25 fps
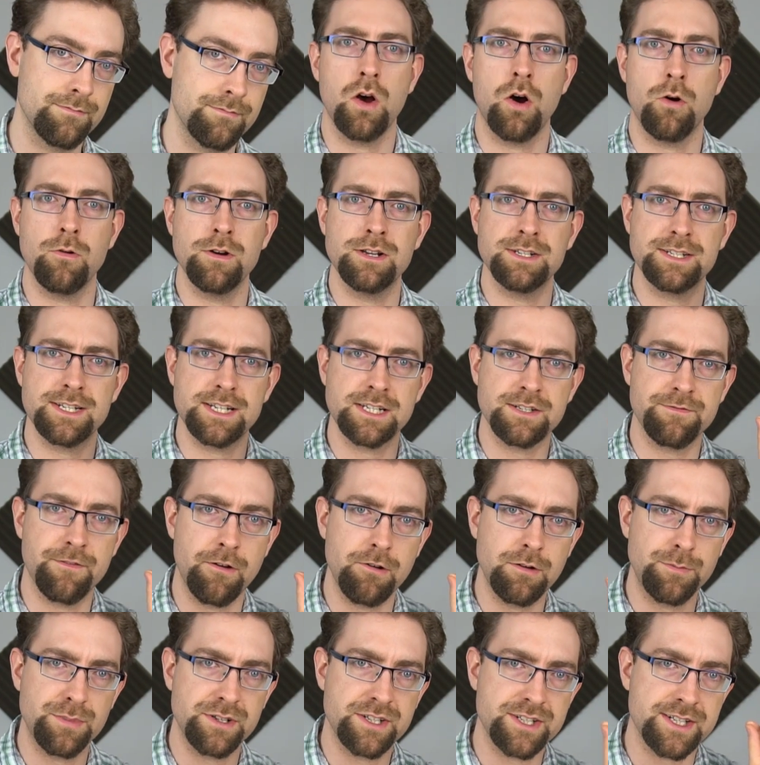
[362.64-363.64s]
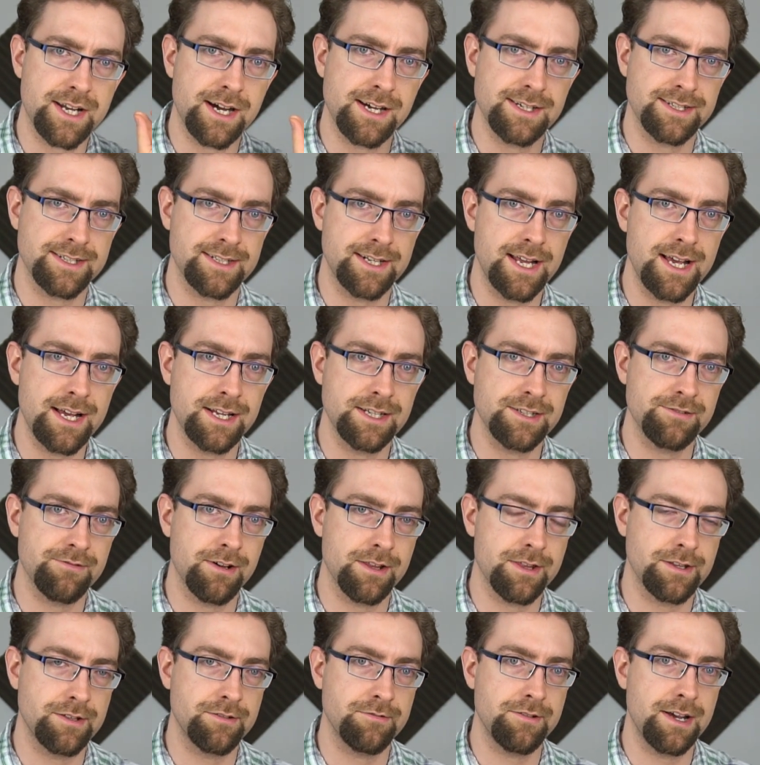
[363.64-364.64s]
Or is this very precise lens
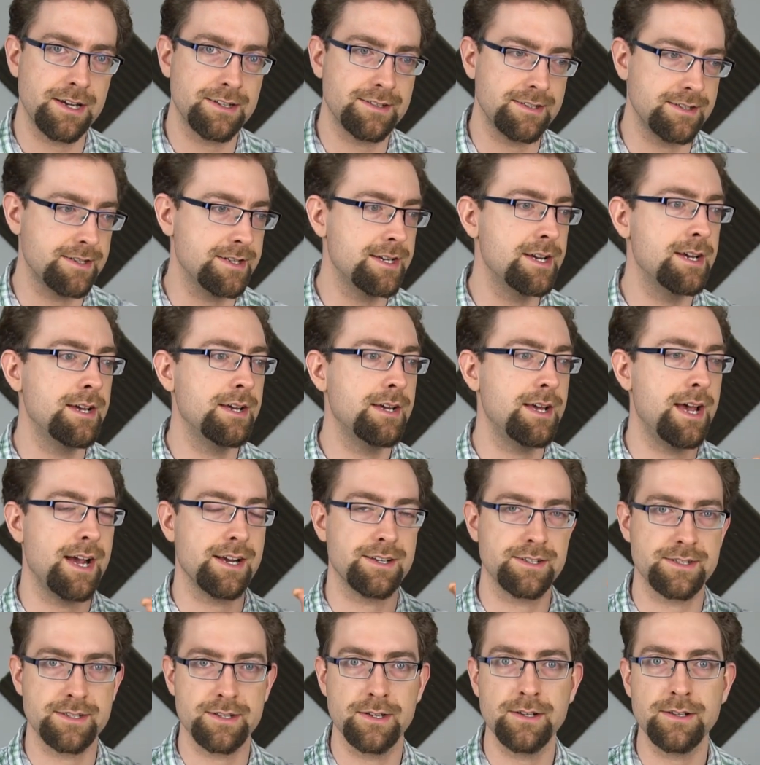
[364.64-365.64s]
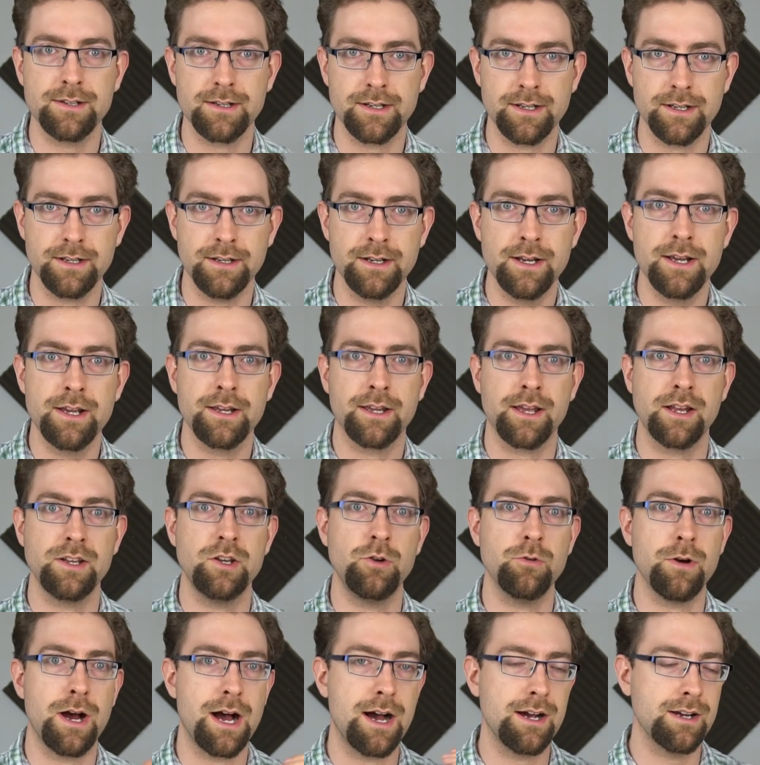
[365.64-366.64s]
rather directed externally? Can
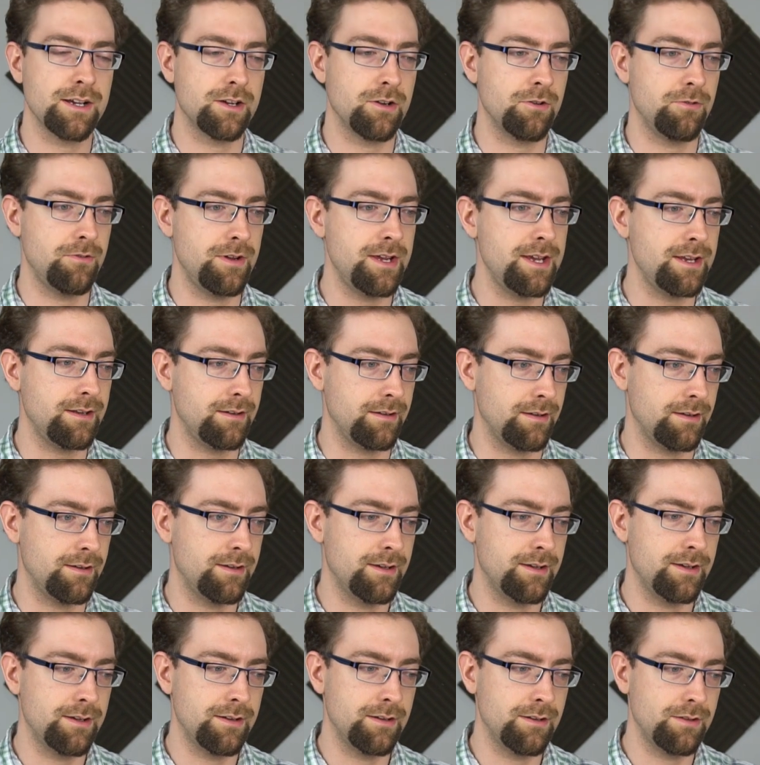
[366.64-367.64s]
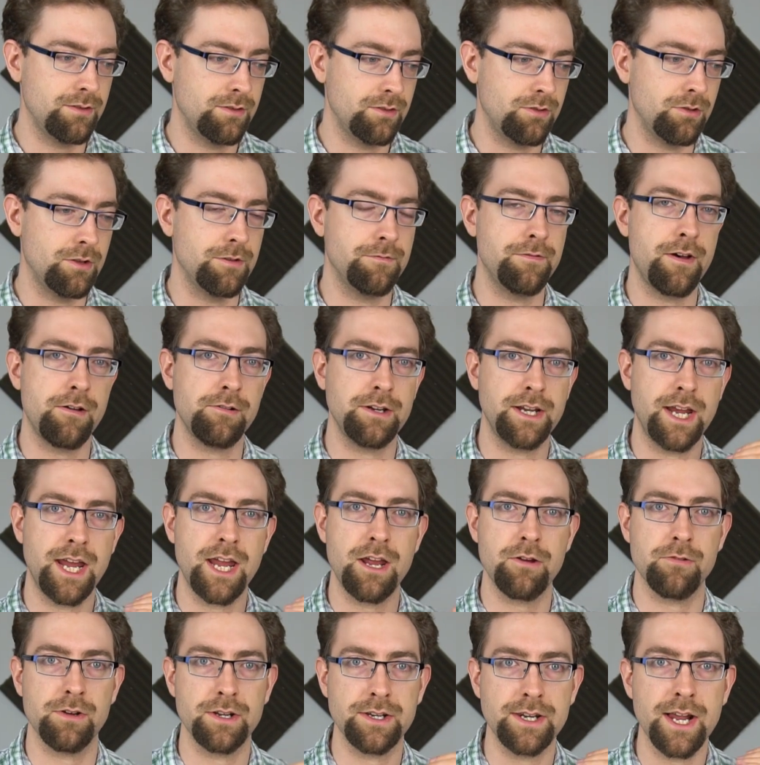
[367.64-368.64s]
you anchor in to the very
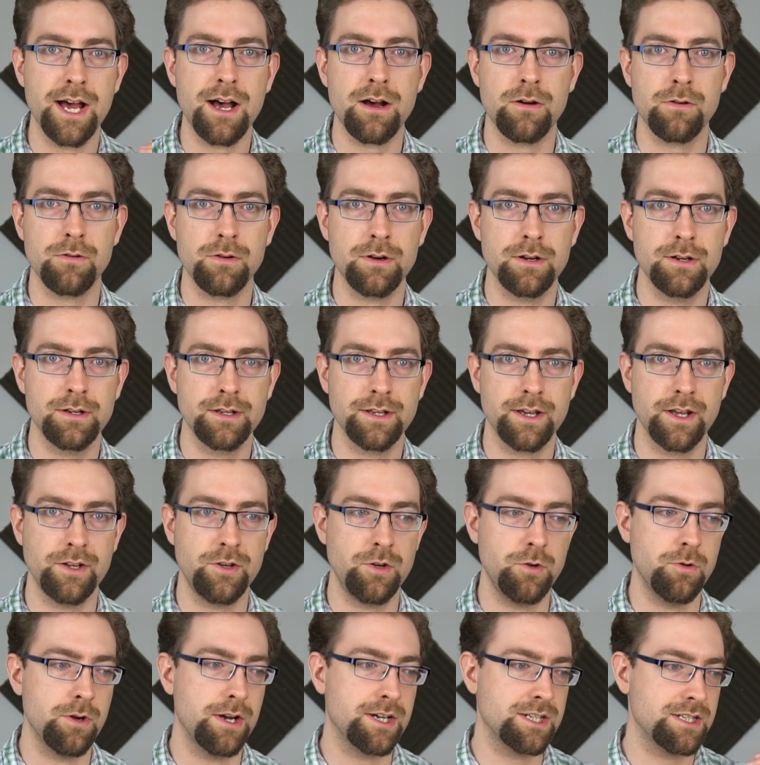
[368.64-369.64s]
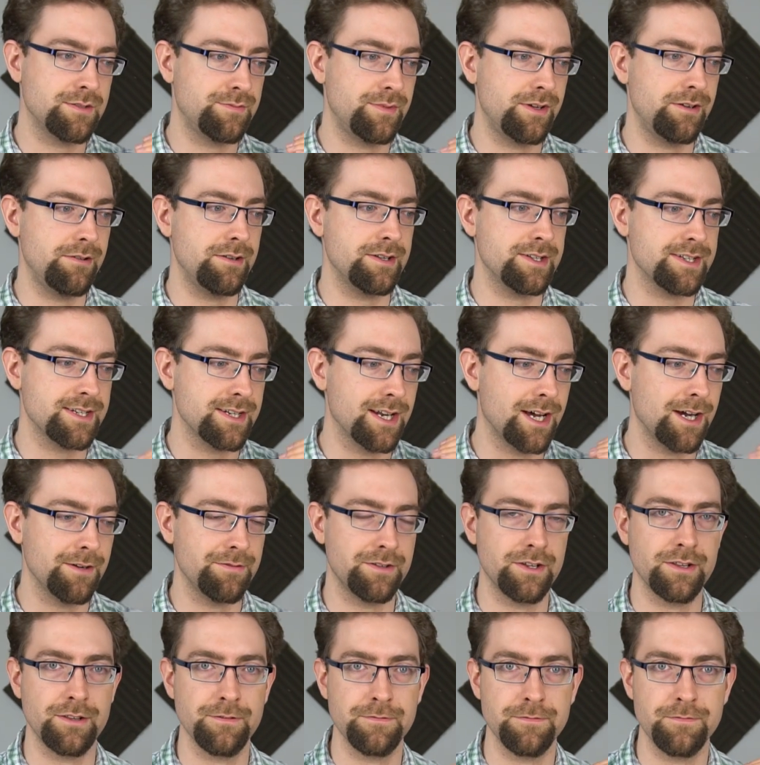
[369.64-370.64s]
here and now? Can you experience life
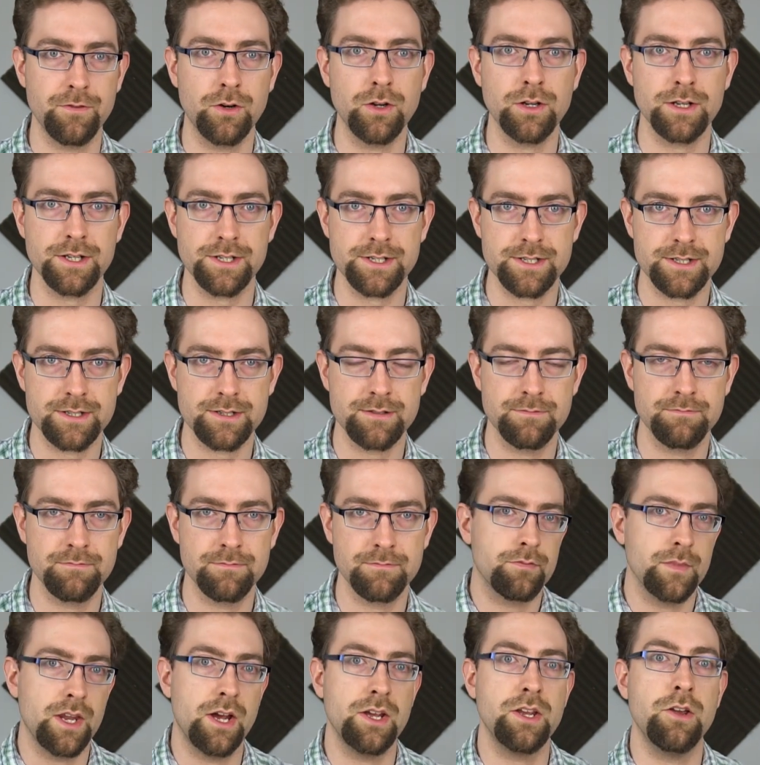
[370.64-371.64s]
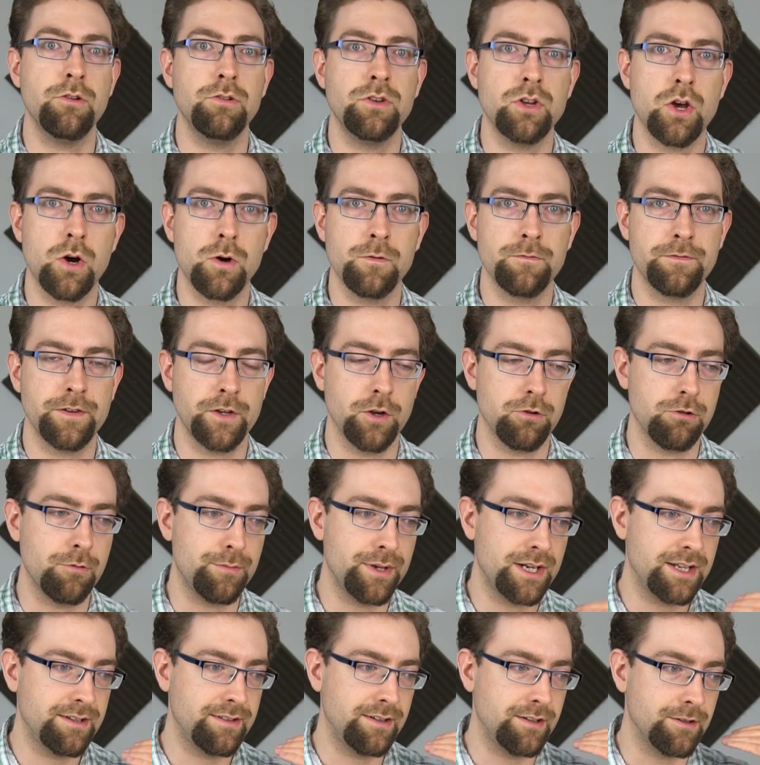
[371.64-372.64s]
to the fullest? Are you known for your
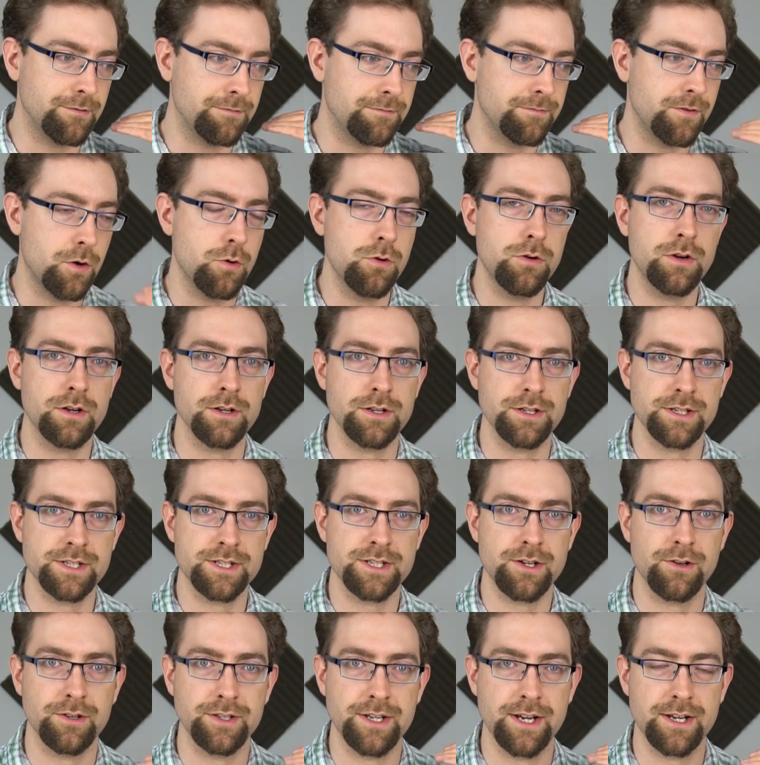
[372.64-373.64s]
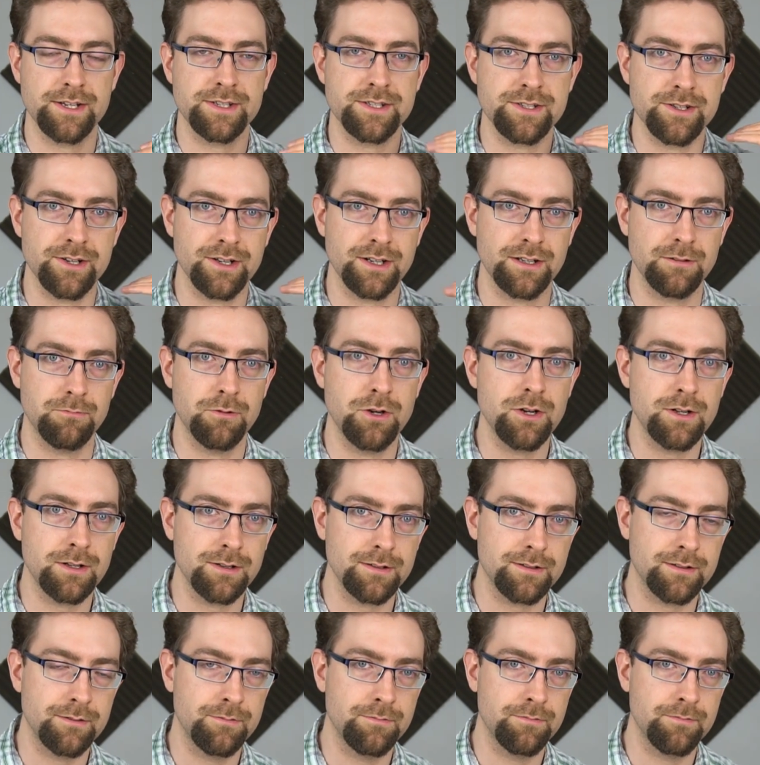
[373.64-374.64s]
ability to focus on the external
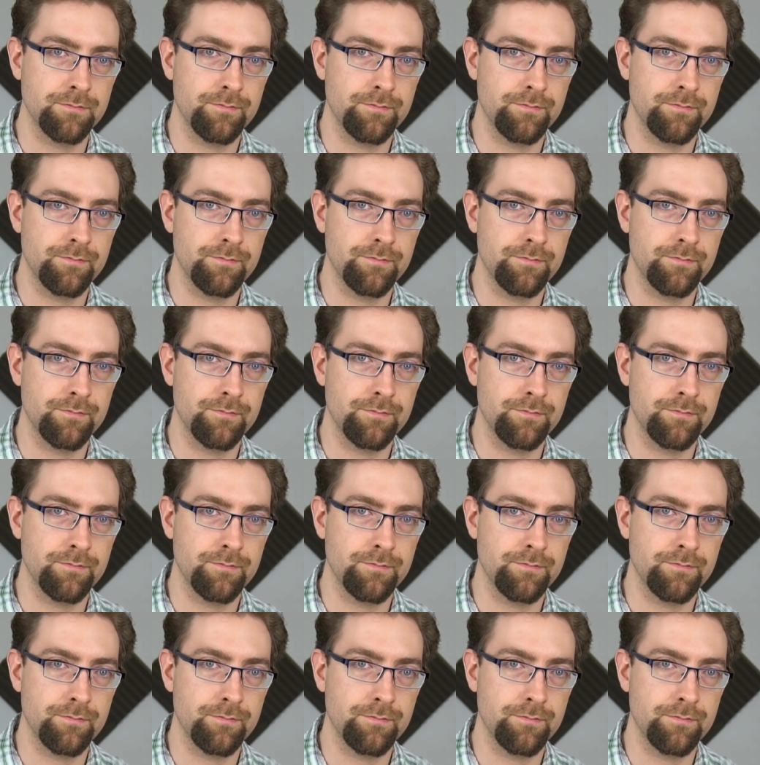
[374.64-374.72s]
world,